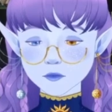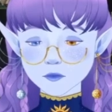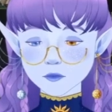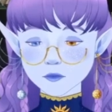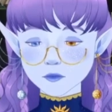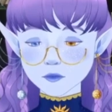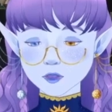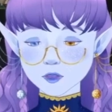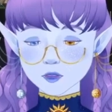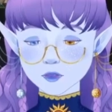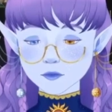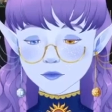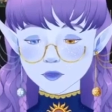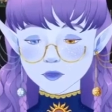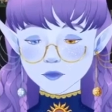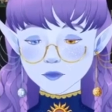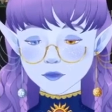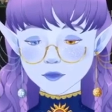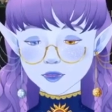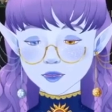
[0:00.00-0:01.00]
It's been a
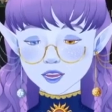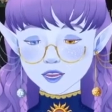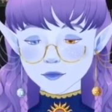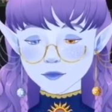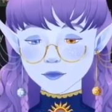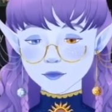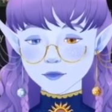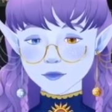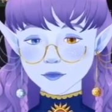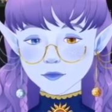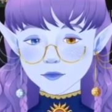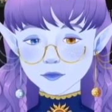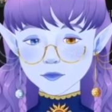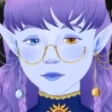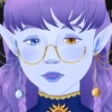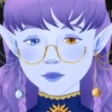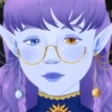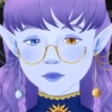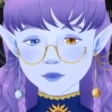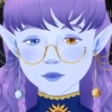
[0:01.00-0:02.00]
good day.
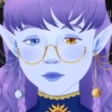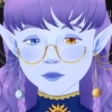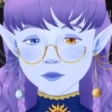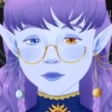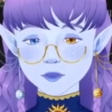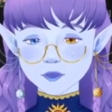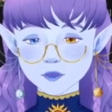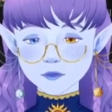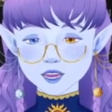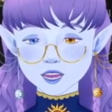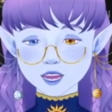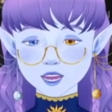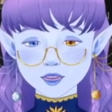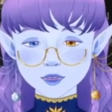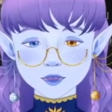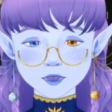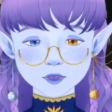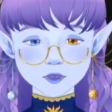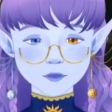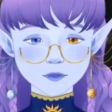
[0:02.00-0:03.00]
So I get a
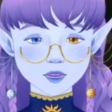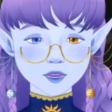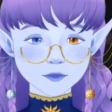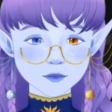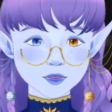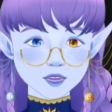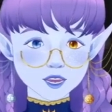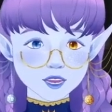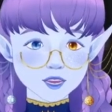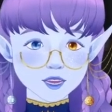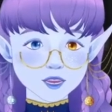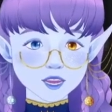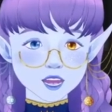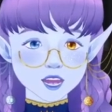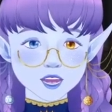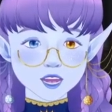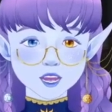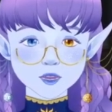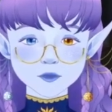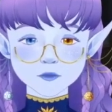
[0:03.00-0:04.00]
little bit of money, I
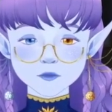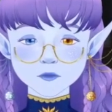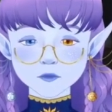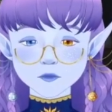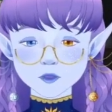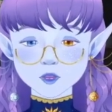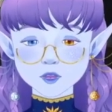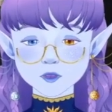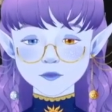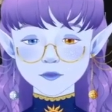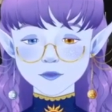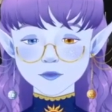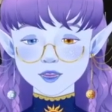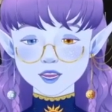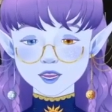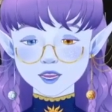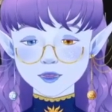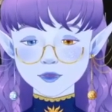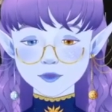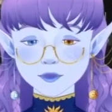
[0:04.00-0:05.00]
get a cool
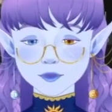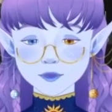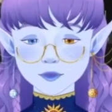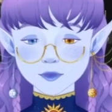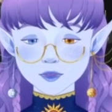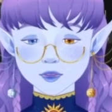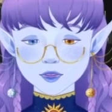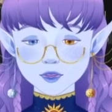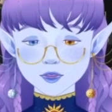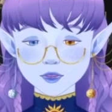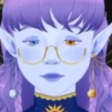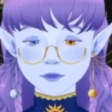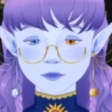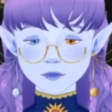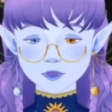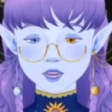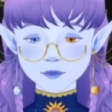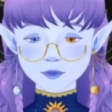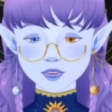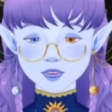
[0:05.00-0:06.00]
artifact, I'm
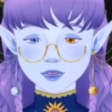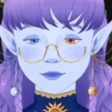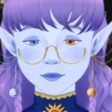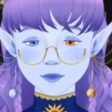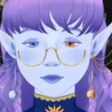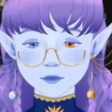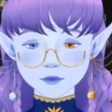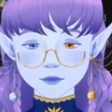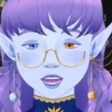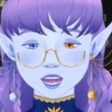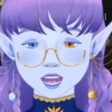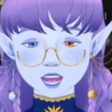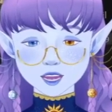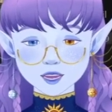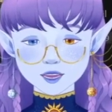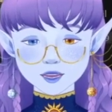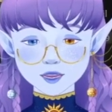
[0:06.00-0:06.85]
happy with that.